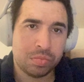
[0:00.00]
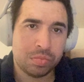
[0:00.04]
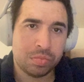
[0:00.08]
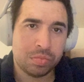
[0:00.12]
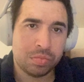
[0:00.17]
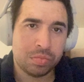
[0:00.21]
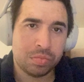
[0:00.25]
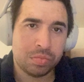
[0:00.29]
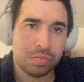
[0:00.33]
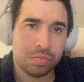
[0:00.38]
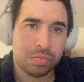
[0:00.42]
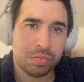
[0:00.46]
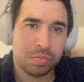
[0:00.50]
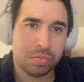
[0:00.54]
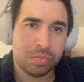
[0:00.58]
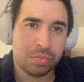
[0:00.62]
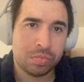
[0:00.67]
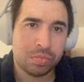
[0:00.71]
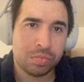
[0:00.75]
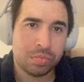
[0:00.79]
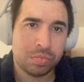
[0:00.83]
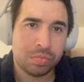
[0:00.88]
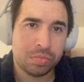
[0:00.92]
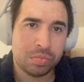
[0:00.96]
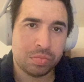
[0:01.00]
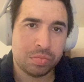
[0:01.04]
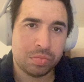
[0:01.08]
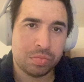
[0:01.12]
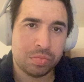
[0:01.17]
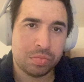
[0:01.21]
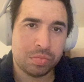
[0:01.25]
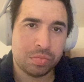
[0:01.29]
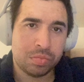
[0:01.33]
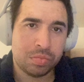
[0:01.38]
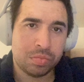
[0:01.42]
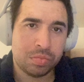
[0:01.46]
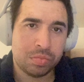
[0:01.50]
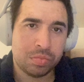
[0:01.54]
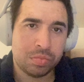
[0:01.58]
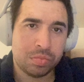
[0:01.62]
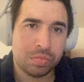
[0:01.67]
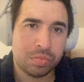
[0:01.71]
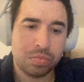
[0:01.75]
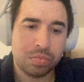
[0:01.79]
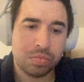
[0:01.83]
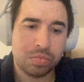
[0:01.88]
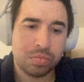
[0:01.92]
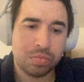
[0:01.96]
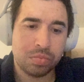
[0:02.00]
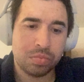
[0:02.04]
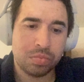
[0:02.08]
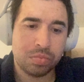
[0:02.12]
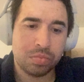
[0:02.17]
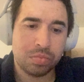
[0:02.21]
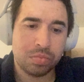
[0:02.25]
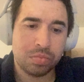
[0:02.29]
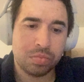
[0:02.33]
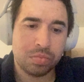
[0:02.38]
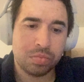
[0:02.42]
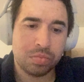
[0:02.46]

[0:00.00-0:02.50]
Nothing is said.